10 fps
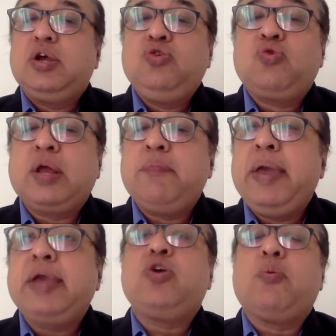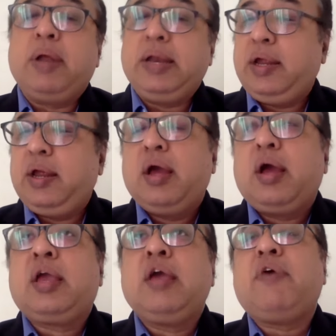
you can make your money give